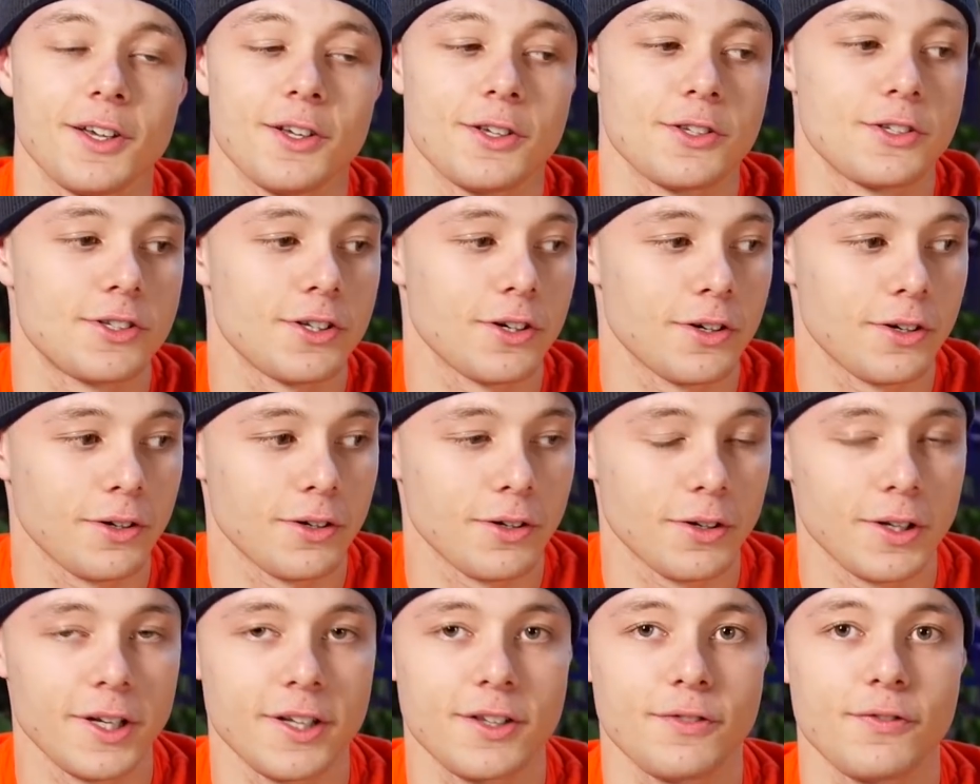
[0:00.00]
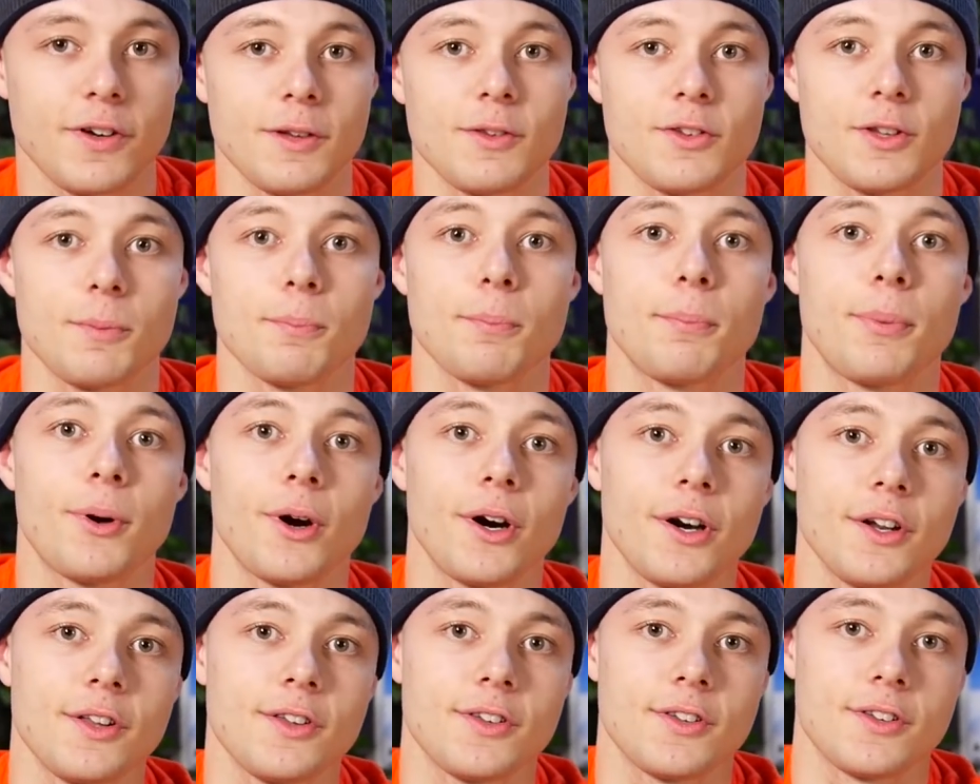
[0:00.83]
So let's find some
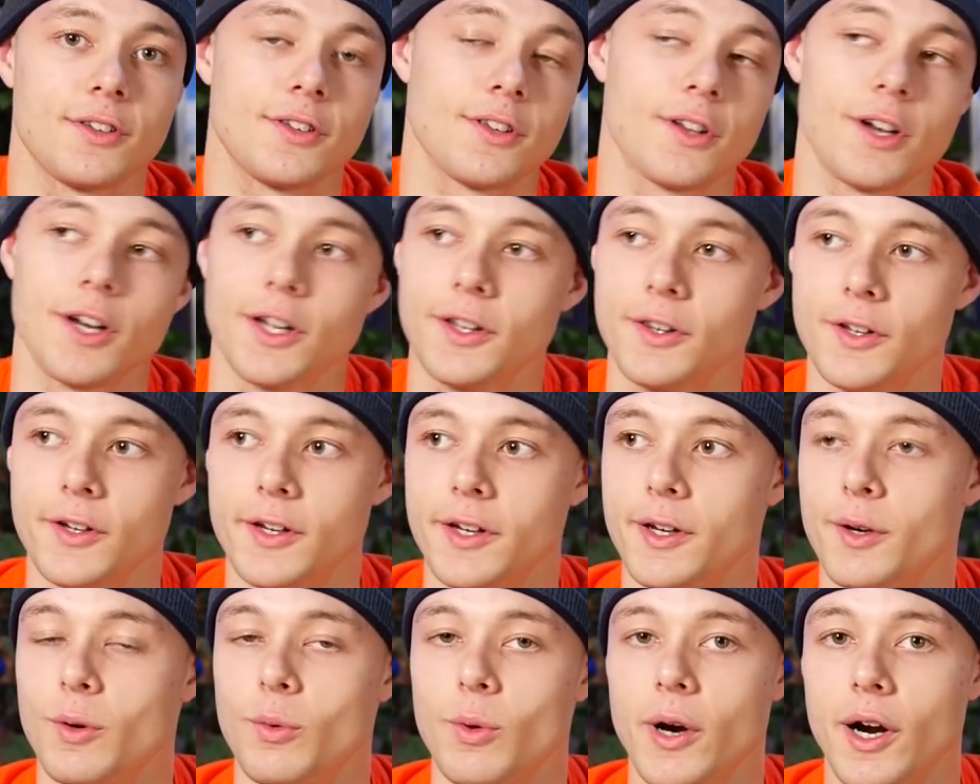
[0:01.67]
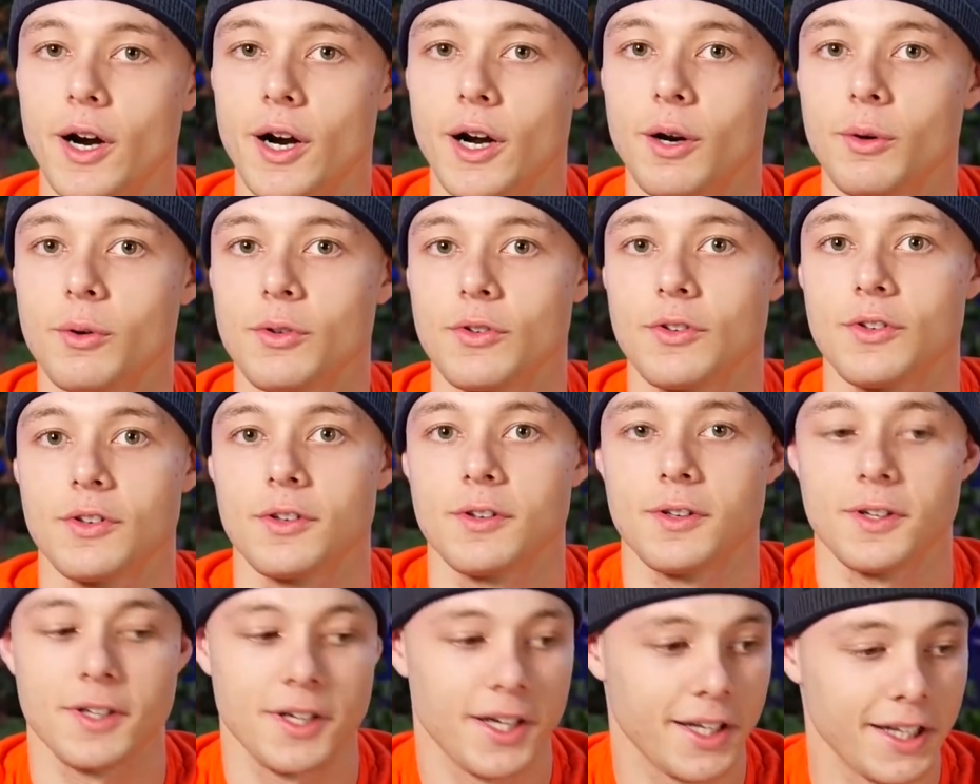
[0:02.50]
parts at the warehouse
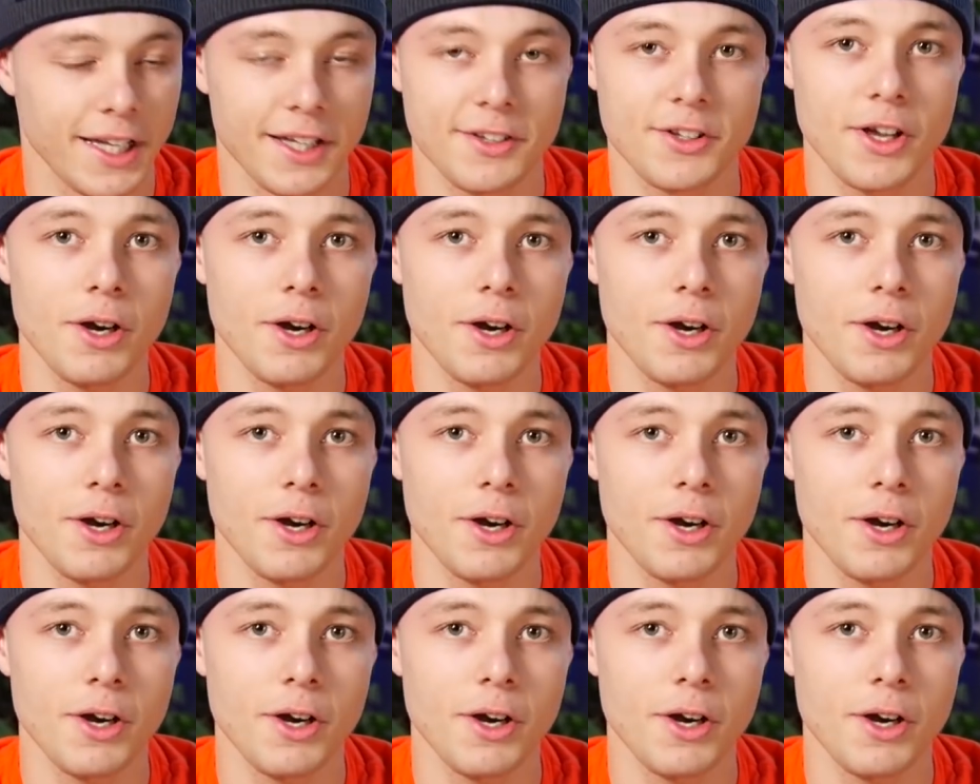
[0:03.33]
and let's